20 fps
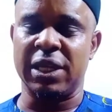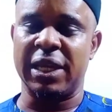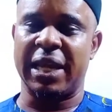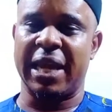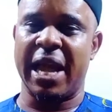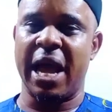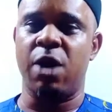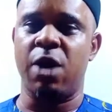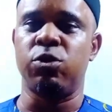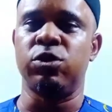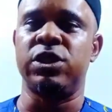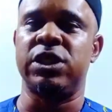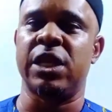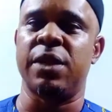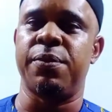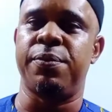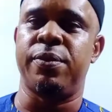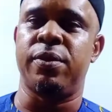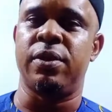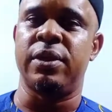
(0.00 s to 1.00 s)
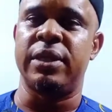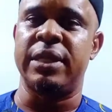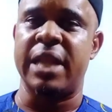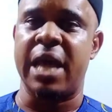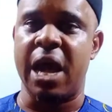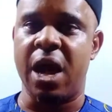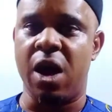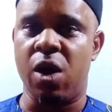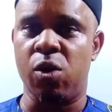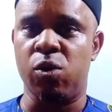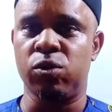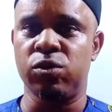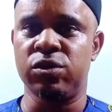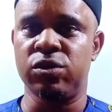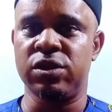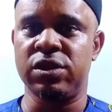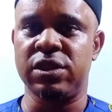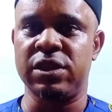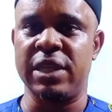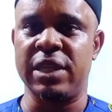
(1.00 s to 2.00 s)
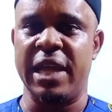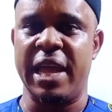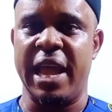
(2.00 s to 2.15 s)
countable nouns